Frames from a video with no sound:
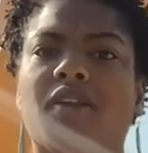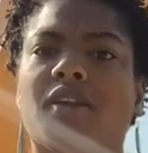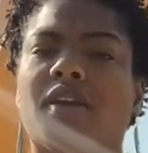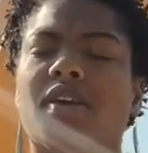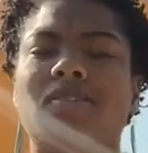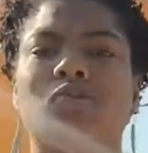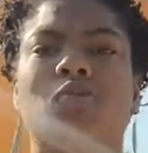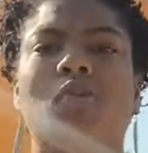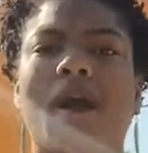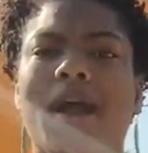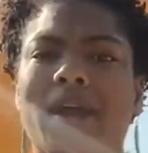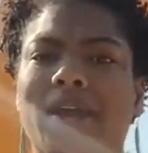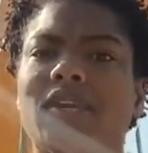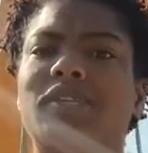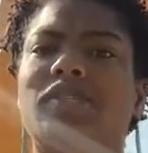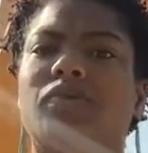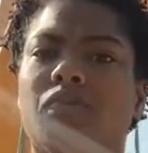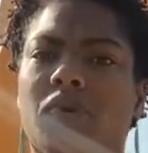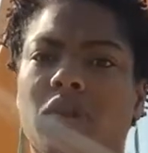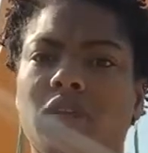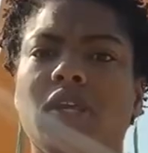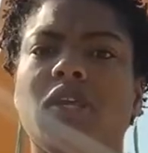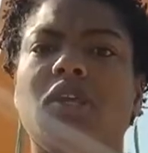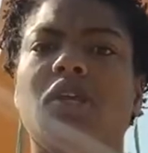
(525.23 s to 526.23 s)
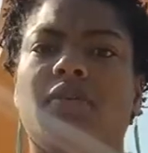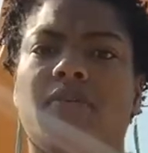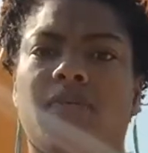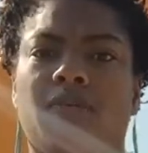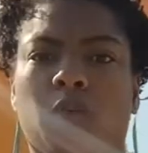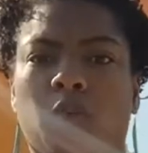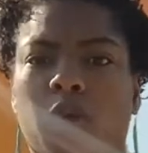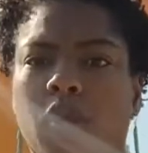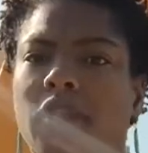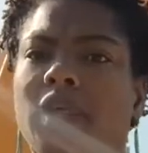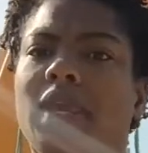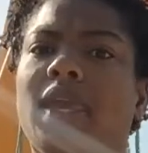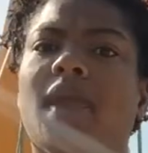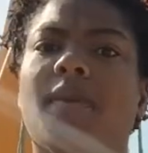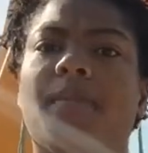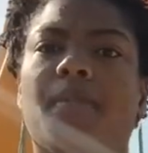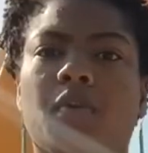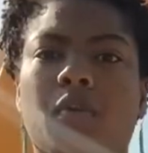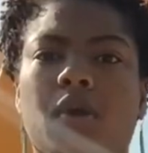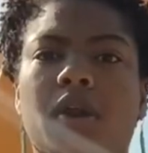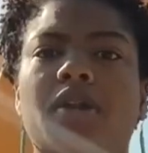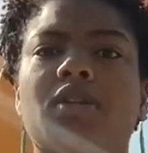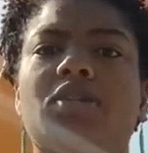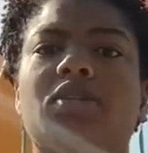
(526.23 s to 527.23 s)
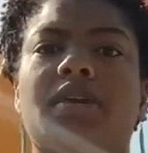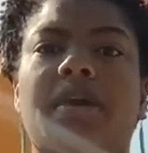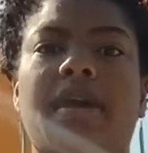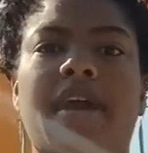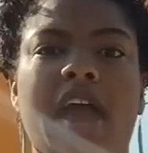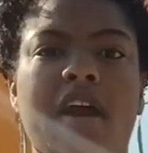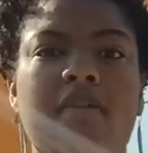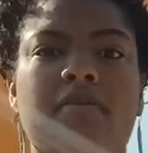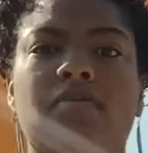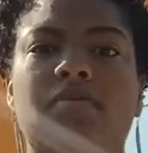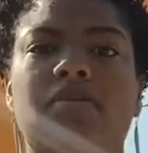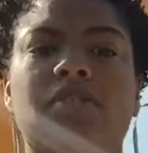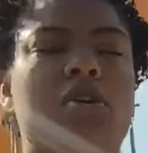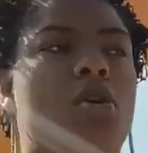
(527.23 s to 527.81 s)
That's why it's really, really important to have them.